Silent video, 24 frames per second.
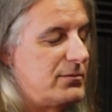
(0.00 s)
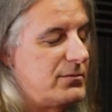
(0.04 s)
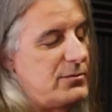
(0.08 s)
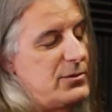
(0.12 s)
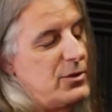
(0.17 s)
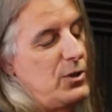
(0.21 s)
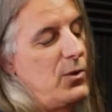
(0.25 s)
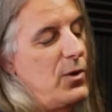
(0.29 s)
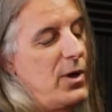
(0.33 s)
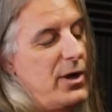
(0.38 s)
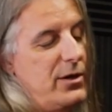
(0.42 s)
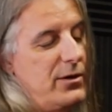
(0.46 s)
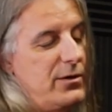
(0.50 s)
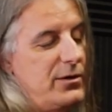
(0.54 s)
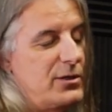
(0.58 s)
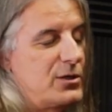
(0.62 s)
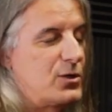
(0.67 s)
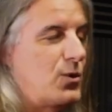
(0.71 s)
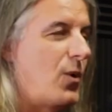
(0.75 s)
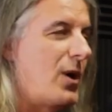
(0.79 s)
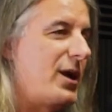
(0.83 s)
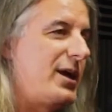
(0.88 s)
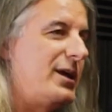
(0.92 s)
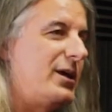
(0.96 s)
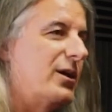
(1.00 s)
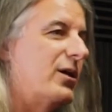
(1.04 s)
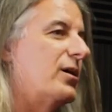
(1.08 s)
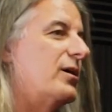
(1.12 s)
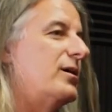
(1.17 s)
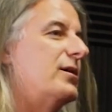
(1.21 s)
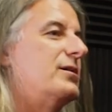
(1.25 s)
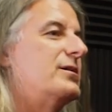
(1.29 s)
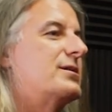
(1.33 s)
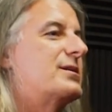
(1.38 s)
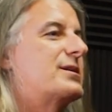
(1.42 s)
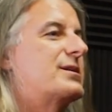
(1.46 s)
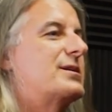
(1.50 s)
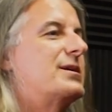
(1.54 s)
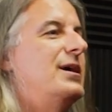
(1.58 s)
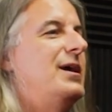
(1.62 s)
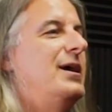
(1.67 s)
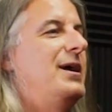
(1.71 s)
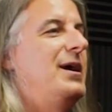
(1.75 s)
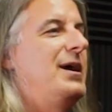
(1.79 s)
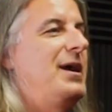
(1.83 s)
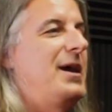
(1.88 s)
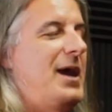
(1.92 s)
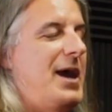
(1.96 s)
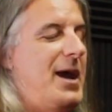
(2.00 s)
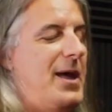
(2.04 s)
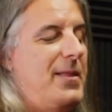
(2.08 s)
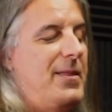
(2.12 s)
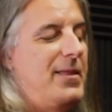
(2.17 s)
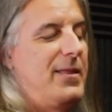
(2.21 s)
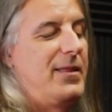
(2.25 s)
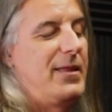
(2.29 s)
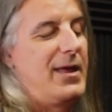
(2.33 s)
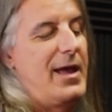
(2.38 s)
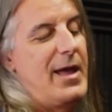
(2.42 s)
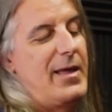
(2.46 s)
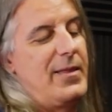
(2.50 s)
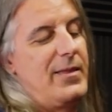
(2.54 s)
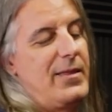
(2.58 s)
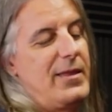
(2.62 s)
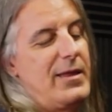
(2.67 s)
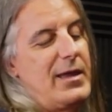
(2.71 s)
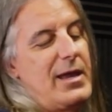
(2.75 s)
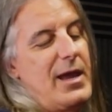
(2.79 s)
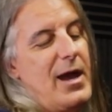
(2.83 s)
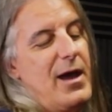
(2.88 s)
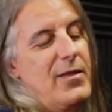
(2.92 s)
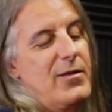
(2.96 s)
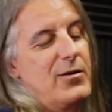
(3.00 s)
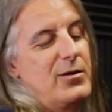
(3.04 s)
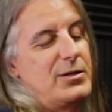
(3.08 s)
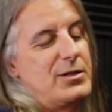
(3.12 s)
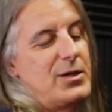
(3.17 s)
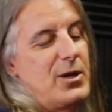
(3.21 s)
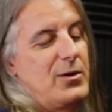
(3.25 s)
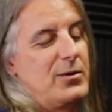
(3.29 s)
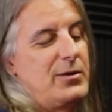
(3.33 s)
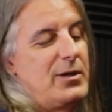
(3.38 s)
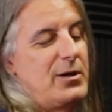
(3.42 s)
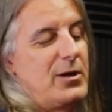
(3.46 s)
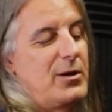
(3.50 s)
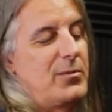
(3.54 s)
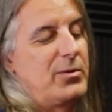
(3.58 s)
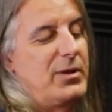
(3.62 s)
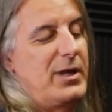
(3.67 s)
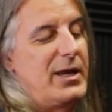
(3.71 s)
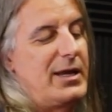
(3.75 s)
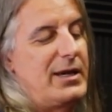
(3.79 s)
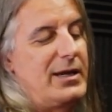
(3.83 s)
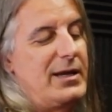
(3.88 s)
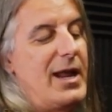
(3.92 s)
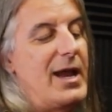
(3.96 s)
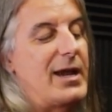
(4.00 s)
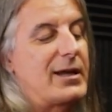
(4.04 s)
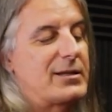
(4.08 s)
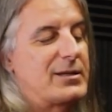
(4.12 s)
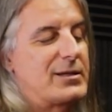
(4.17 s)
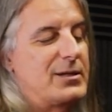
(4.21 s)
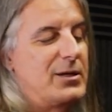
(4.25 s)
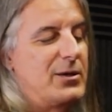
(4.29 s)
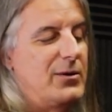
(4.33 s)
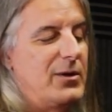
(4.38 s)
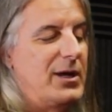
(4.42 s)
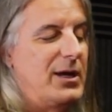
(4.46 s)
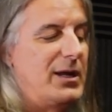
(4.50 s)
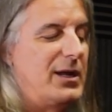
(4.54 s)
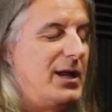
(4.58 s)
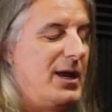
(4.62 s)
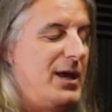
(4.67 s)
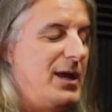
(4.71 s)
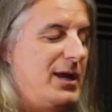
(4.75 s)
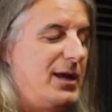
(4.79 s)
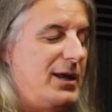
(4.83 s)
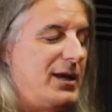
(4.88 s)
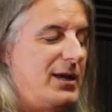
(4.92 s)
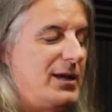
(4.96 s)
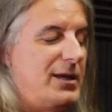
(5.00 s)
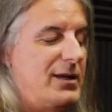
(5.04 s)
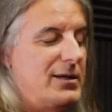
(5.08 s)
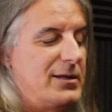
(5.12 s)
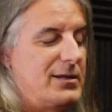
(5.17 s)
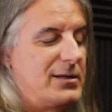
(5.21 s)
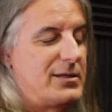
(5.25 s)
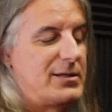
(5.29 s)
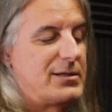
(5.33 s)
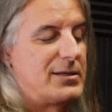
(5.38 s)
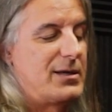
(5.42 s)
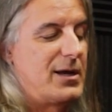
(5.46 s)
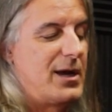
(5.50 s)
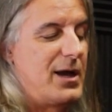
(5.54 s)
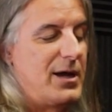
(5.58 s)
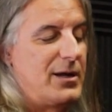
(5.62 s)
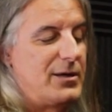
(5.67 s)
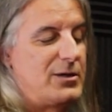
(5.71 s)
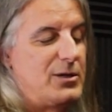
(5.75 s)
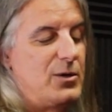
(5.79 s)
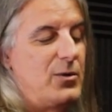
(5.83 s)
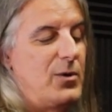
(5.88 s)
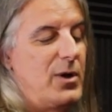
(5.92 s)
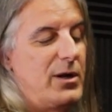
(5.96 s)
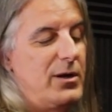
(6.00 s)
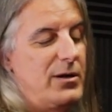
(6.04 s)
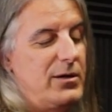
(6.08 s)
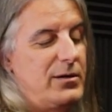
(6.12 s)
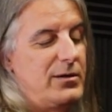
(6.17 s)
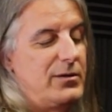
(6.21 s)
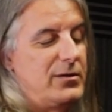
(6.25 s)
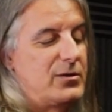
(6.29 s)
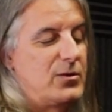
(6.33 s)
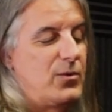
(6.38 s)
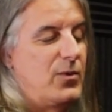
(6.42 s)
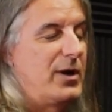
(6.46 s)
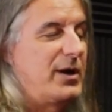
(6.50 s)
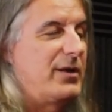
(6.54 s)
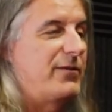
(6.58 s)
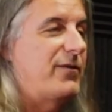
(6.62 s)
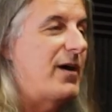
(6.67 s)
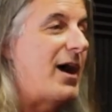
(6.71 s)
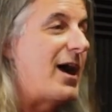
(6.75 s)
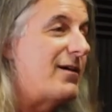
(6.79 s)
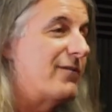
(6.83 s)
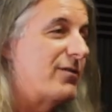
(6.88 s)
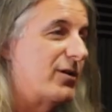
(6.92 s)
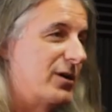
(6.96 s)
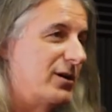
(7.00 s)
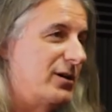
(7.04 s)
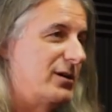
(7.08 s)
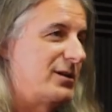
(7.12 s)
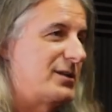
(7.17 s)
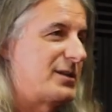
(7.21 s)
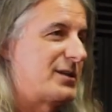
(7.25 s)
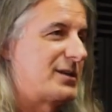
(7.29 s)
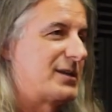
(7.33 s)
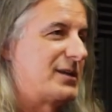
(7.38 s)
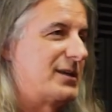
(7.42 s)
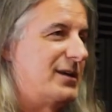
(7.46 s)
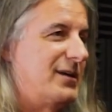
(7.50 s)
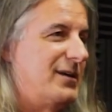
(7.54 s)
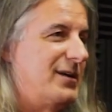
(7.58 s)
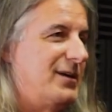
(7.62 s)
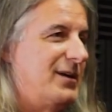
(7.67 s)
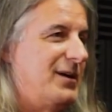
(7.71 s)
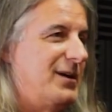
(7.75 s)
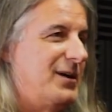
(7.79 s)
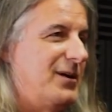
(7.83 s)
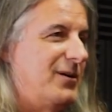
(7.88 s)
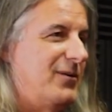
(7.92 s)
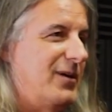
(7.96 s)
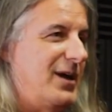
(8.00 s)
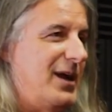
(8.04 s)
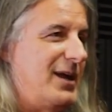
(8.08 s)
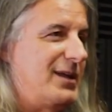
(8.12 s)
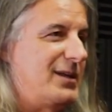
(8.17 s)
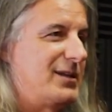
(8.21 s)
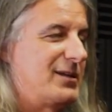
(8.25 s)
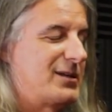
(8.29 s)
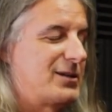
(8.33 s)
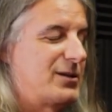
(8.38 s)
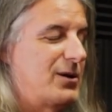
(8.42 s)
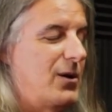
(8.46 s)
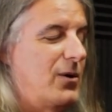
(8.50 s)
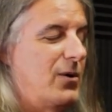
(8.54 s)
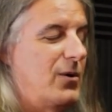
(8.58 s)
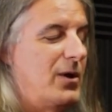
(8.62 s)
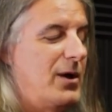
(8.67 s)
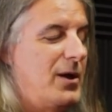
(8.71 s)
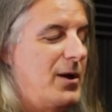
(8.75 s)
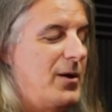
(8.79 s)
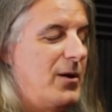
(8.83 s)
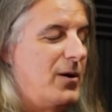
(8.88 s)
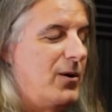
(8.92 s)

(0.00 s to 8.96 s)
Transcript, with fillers: 220 hertz, and and the other tone that you're playing next to it is uh, 225 hertz, mm -hmm. right? So